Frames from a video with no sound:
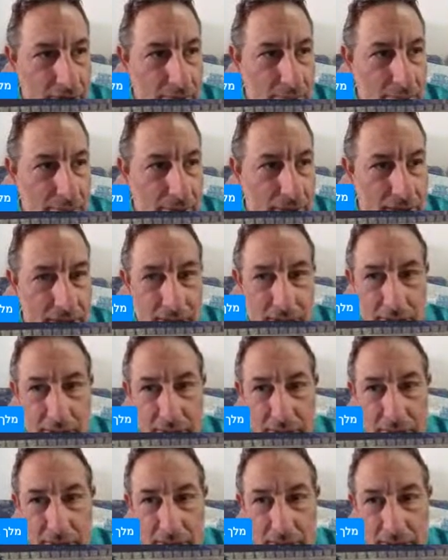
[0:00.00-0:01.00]

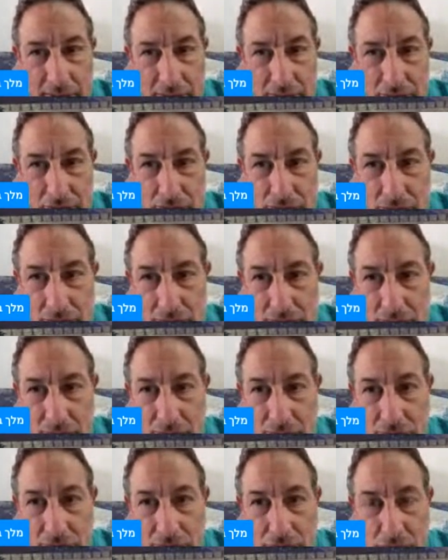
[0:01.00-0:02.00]
Paran,
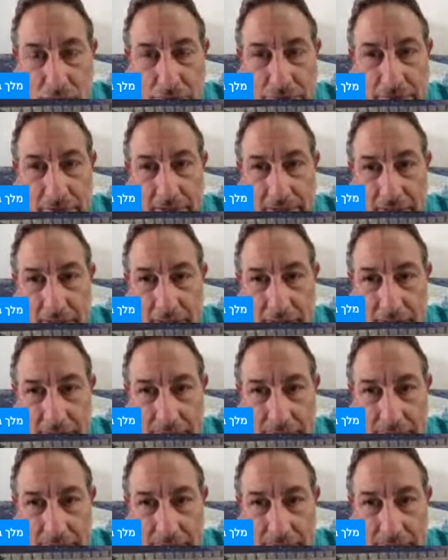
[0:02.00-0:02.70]
Tofel,